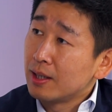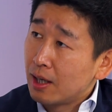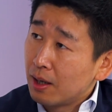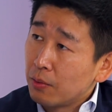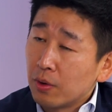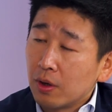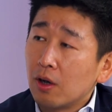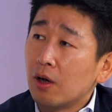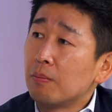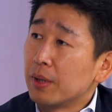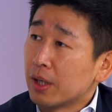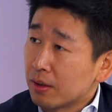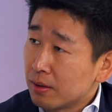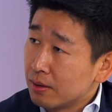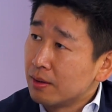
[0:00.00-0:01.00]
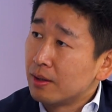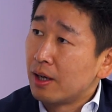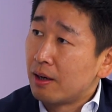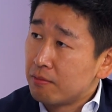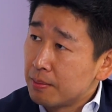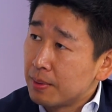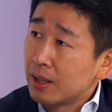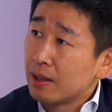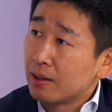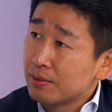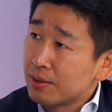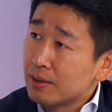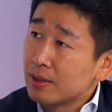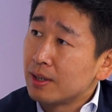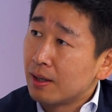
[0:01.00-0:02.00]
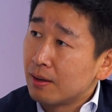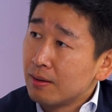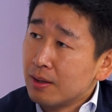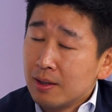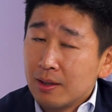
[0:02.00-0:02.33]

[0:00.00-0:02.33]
Yeah, we're a lot bigger than everybody else. Yeah.